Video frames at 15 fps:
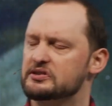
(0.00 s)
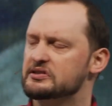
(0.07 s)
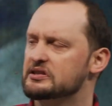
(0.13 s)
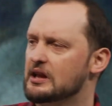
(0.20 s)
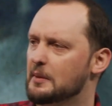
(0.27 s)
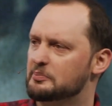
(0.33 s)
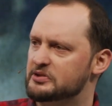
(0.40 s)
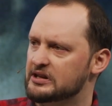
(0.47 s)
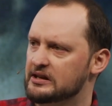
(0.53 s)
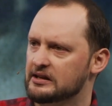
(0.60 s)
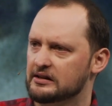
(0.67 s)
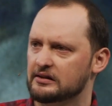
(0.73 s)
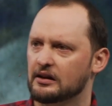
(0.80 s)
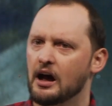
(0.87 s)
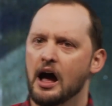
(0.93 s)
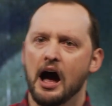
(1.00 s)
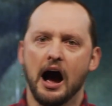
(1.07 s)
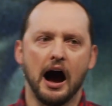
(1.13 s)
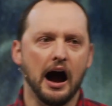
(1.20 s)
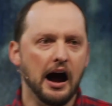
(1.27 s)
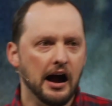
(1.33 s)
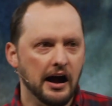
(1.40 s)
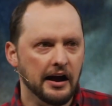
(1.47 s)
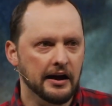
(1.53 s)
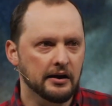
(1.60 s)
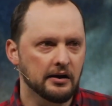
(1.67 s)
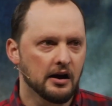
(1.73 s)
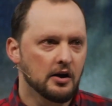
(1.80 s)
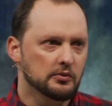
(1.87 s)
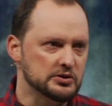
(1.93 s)
slept in
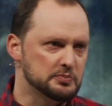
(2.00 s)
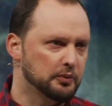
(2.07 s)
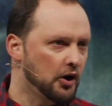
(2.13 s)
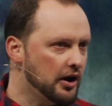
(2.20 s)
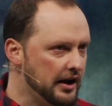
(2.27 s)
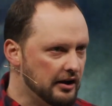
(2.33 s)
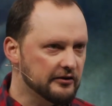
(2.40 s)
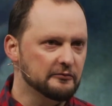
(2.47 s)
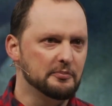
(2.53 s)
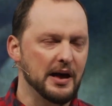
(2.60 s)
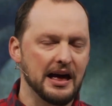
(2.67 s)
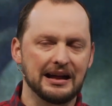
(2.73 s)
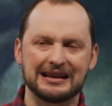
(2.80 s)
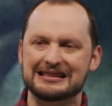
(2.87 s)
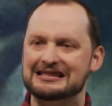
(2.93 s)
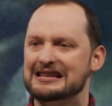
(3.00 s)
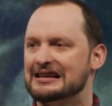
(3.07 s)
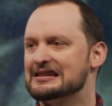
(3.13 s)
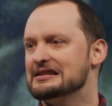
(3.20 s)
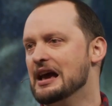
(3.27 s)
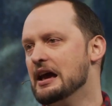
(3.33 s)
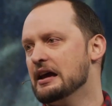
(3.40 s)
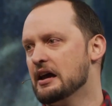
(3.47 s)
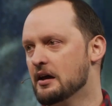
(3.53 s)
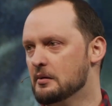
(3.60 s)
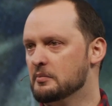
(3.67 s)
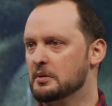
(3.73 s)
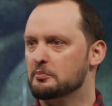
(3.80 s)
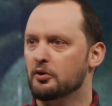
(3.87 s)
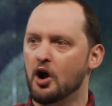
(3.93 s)
i was brought out of bed at 6
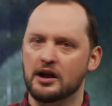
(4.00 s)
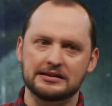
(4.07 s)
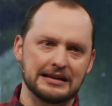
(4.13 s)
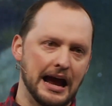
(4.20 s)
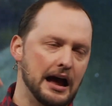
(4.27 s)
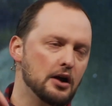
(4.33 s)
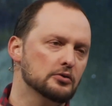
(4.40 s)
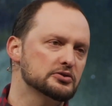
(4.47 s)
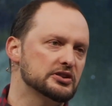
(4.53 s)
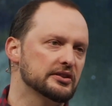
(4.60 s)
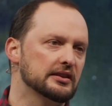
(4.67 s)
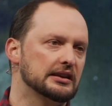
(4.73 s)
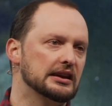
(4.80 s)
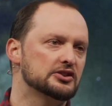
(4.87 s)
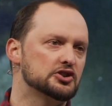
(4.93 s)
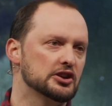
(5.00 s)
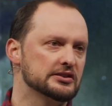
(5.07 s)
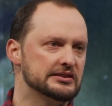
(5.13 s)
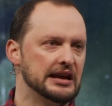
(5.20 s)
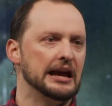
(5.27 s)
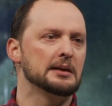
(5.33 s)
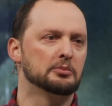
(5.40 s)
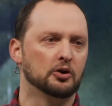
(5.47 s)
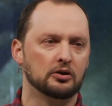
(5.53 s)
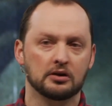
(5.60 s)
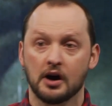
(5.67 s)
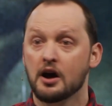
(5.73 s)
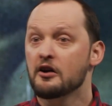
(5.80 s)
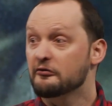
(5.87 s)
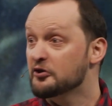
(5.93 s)
a.m and brought down to the kitchen table
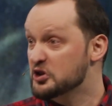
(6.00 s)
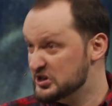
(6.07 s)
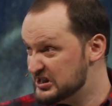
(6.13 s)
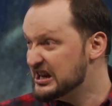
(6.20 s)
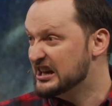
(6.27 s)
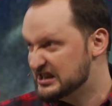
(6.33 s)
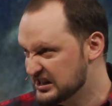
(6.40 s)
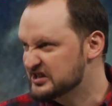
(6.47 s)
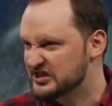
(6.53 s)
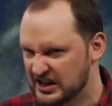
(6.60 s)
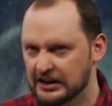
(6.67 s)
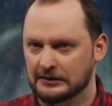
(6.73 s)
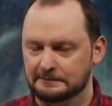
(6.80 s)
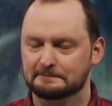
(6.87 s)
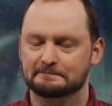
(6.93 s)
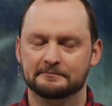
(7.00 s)
for the sentencing